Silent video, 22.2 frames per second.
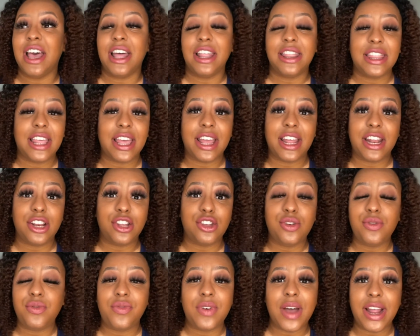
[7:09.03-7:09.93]
that you
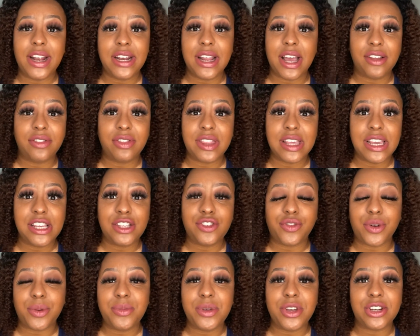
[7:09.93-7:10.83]
find out things
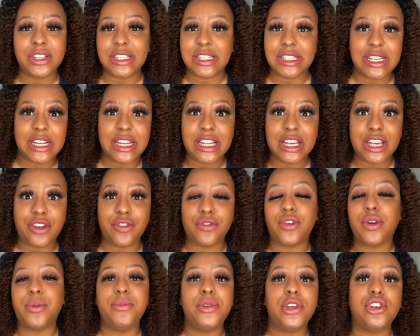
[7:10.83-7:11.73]
from your city,
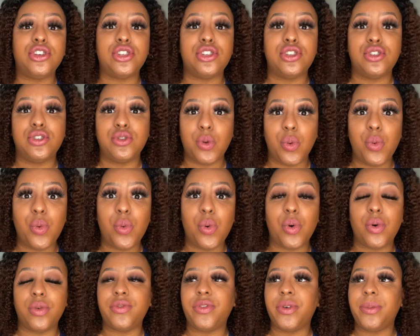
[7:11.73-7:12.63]
from your
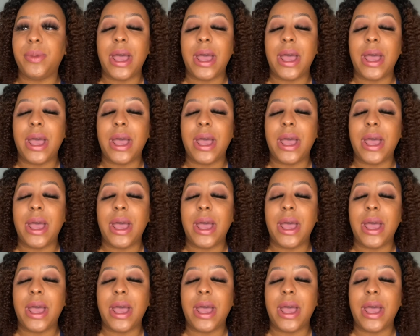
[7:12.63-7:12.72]
school, from